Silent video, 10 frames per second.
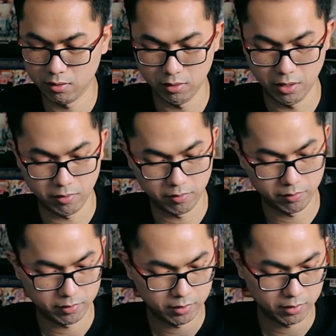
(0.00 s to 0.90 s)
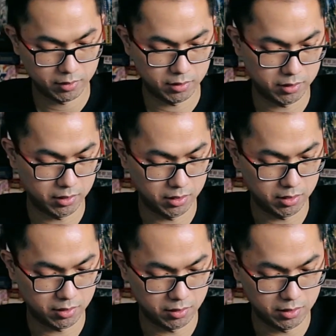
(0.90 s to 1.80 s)
See that?
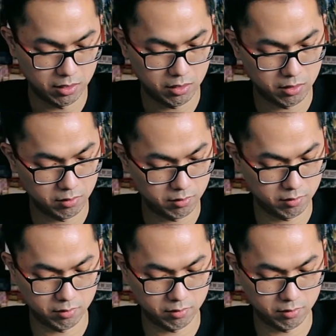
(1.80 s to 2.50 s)
And it's here.